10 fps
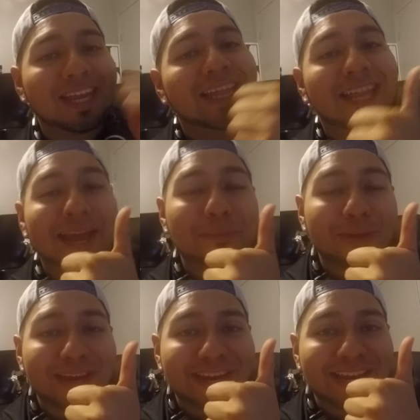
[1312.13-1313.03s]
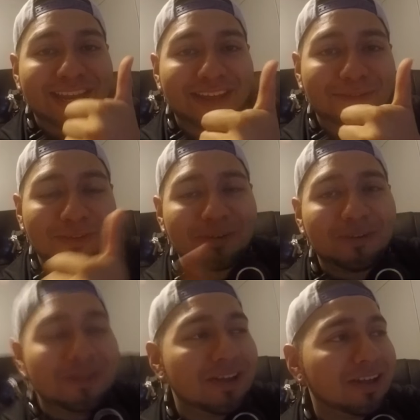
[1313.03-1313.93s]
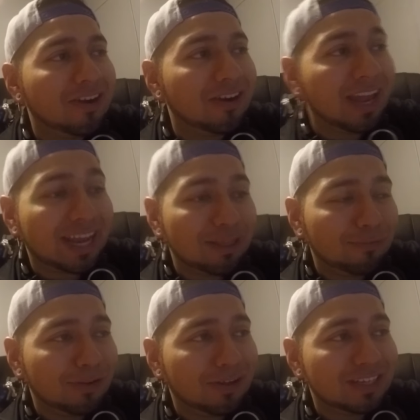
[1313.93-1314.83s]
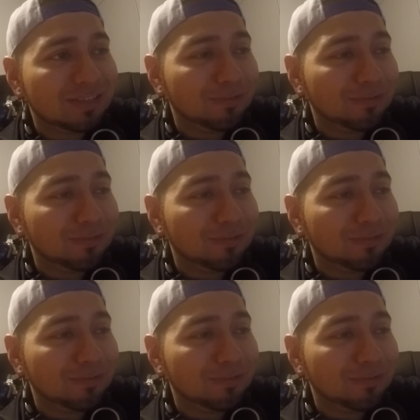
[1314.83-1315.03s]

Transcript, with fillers: Hit the like button if you are liking the vlogs,